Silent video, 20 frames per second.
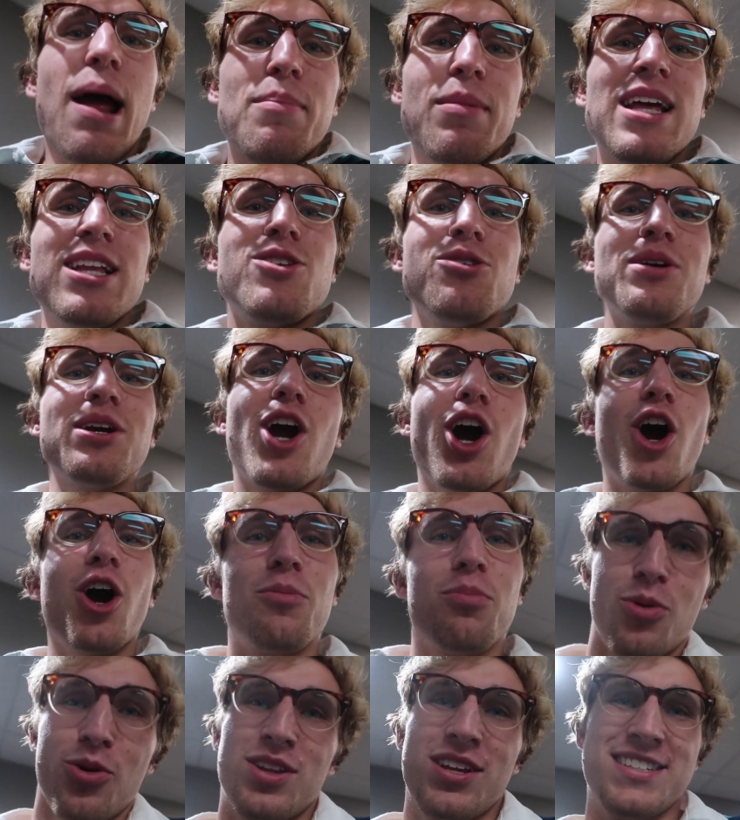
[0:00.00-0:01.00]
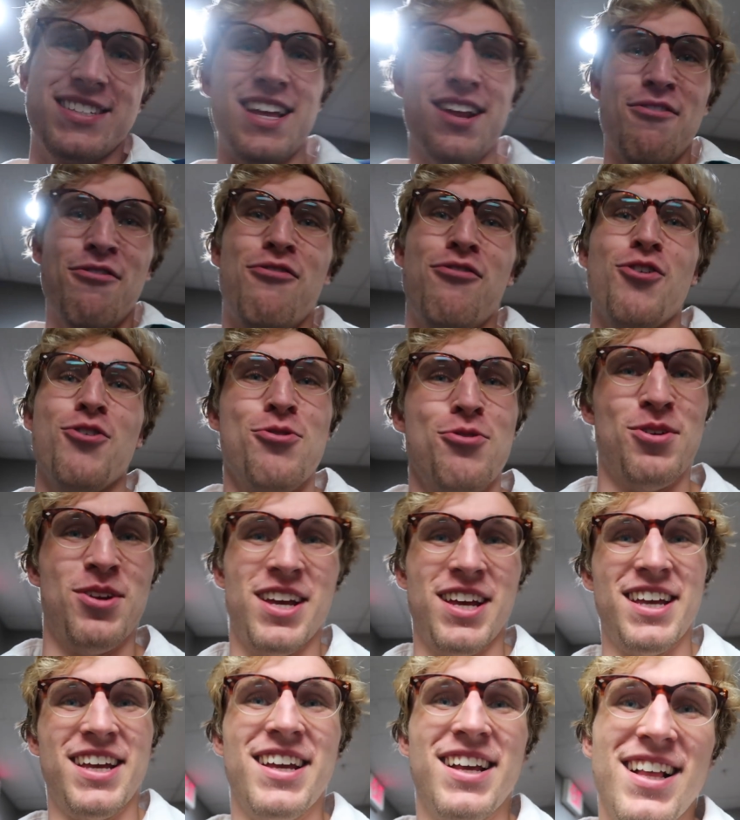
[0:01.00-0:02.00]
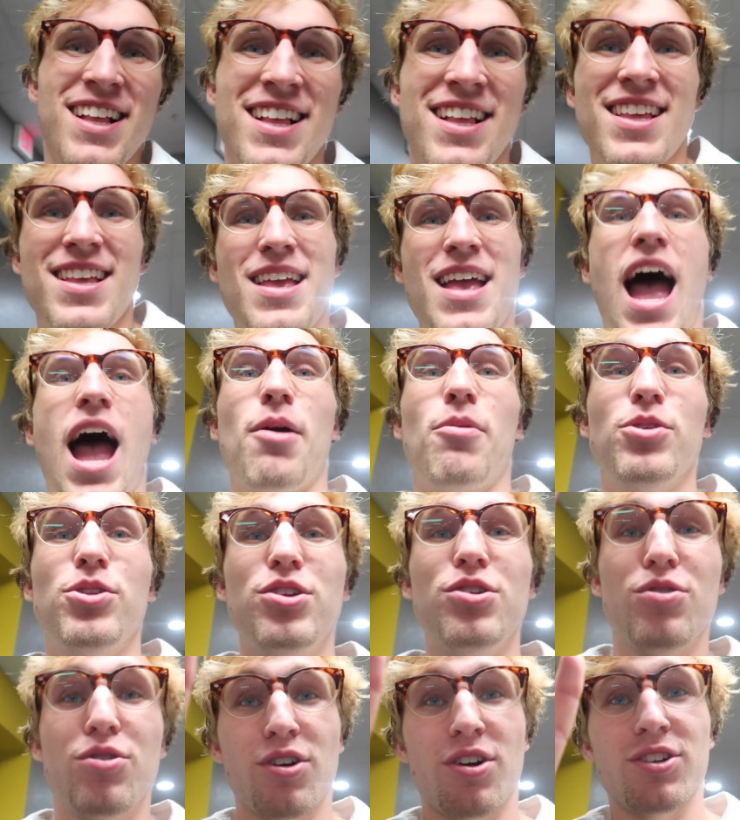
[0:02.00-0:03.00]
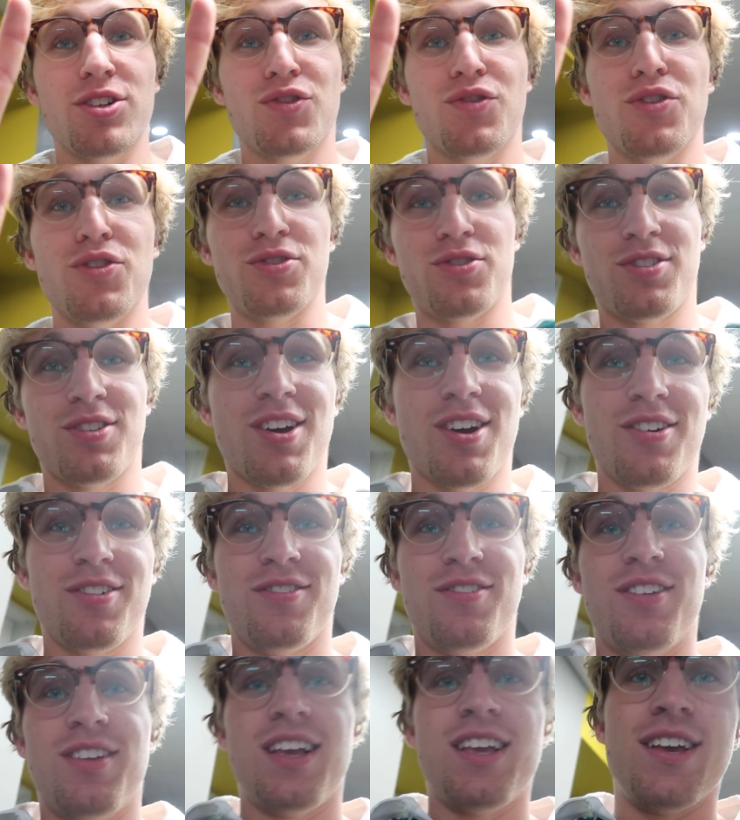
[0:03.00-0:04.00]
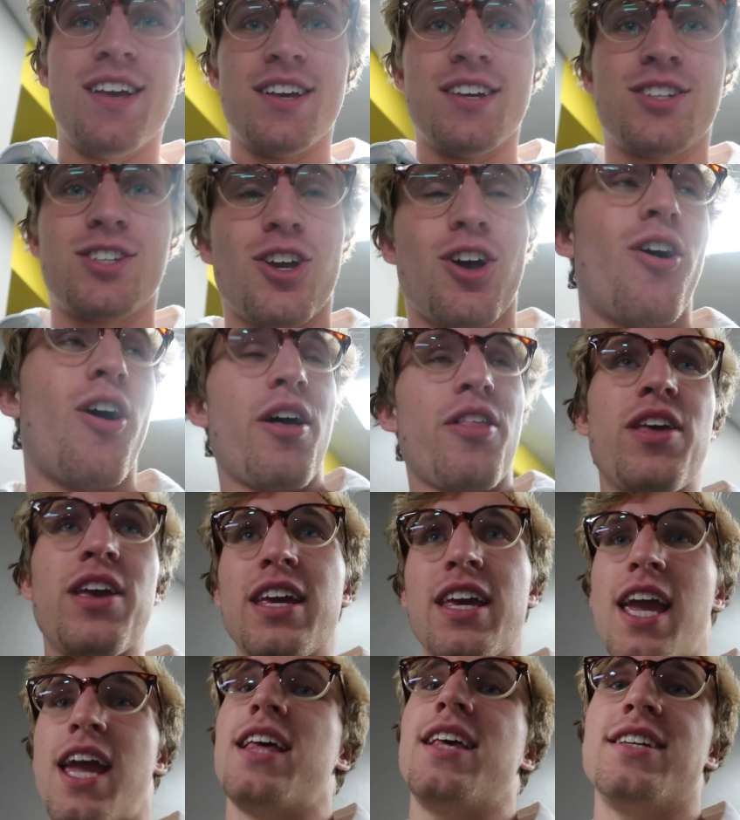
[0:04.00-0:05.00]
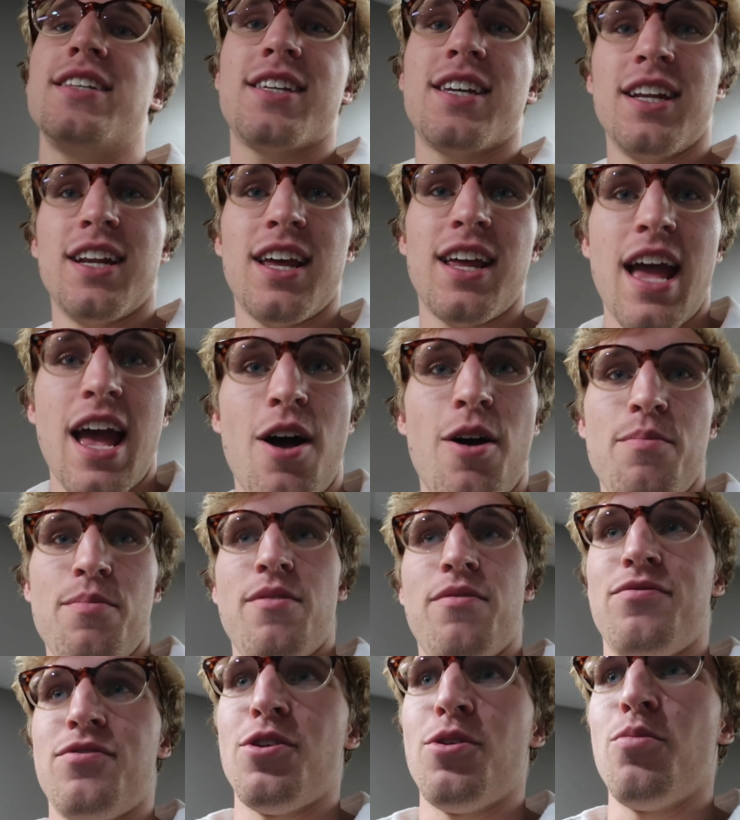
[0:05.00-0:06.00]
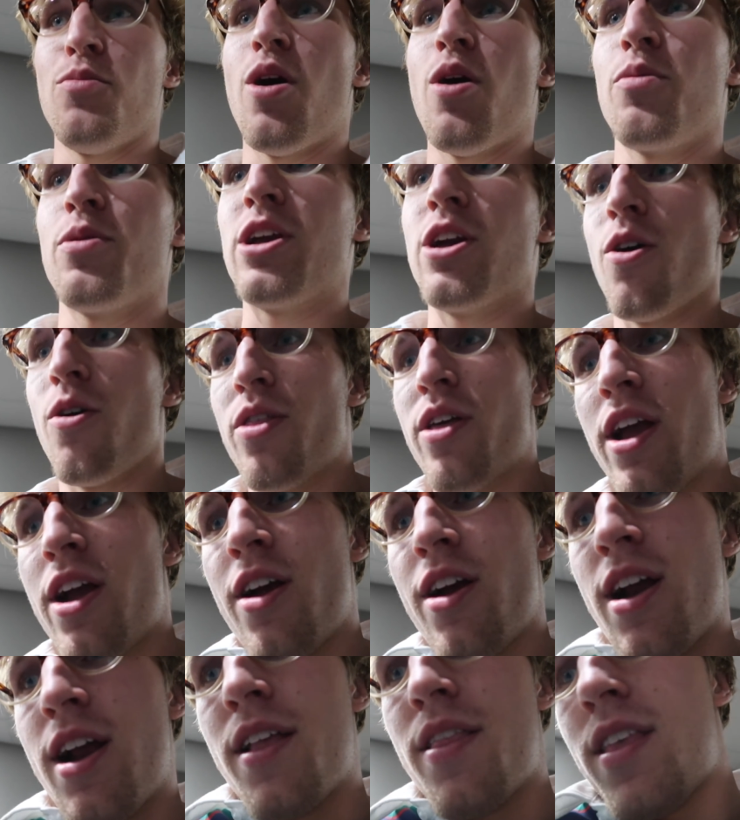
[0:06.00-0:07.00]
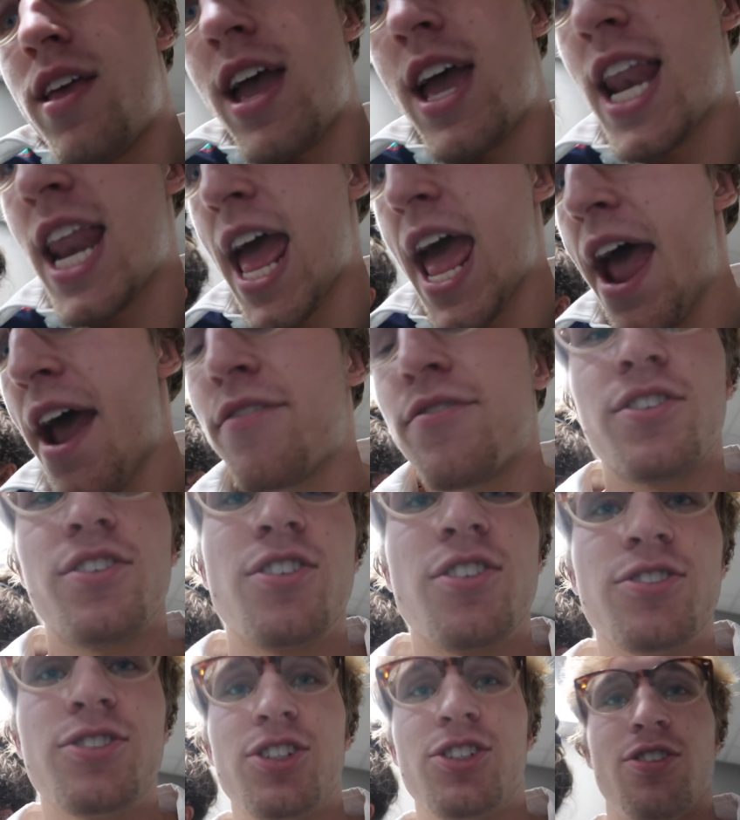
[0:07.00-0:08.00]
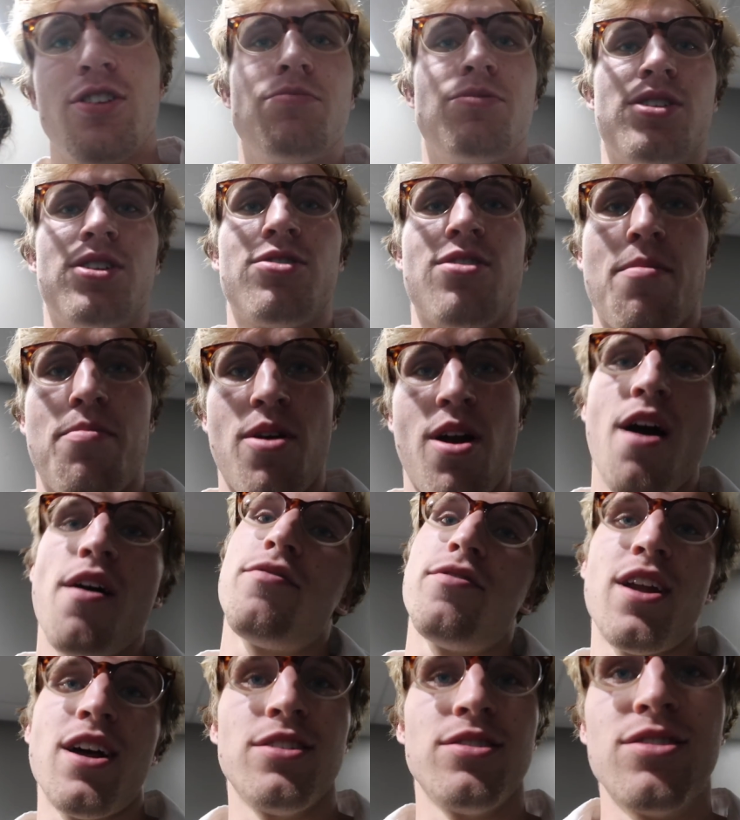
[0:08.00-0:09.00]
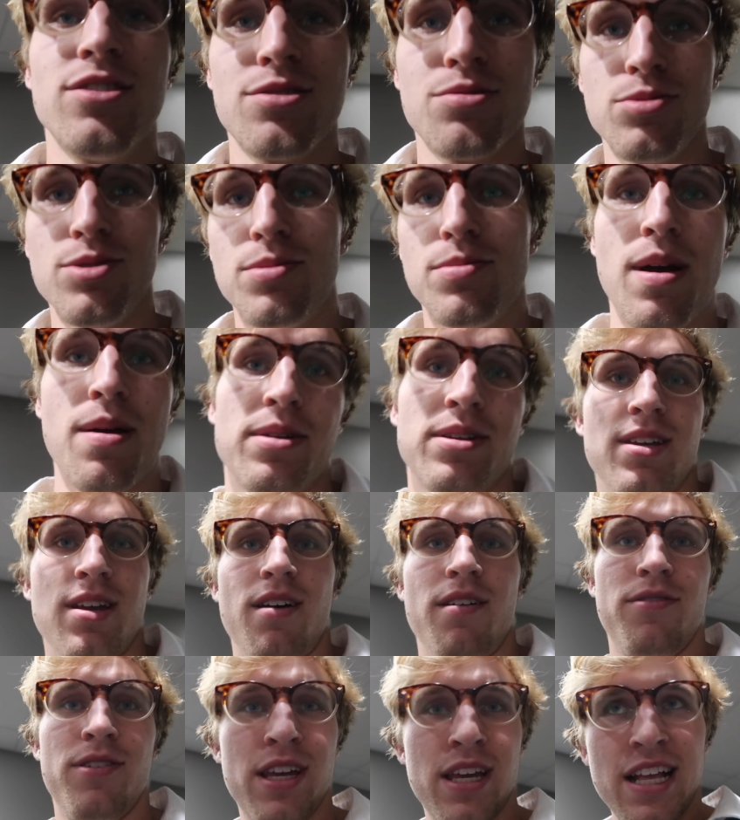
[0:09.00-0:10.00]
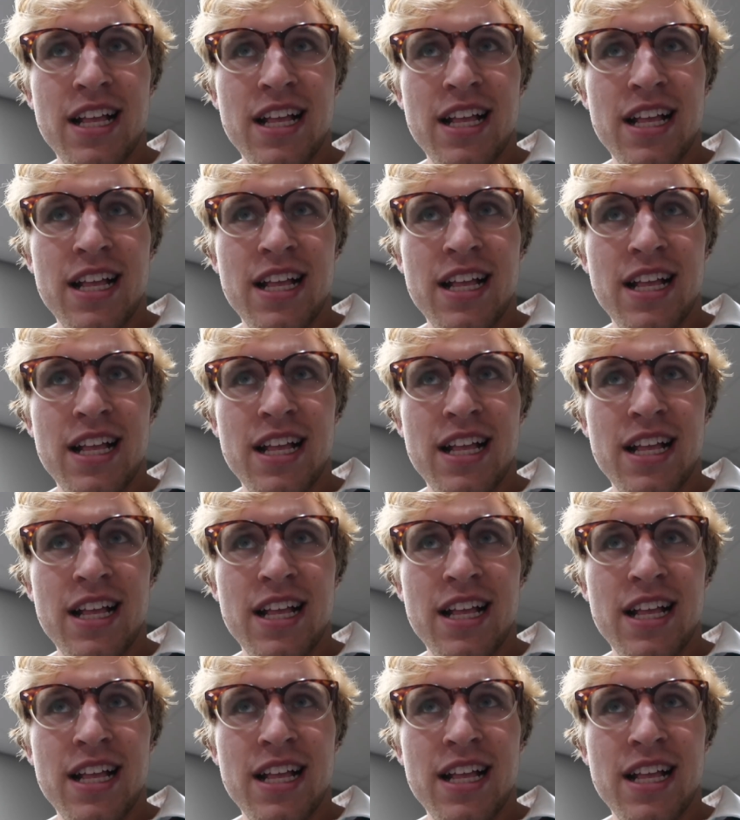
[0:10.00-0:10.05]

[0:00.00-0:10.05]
I'm not doing cardboard, that's not food. I will do gross foods though. So I think Kaylee's gonna help me film while we go there, and then after the grocery store, I'm just gonna drop her off and I'll do the smoothie by myself.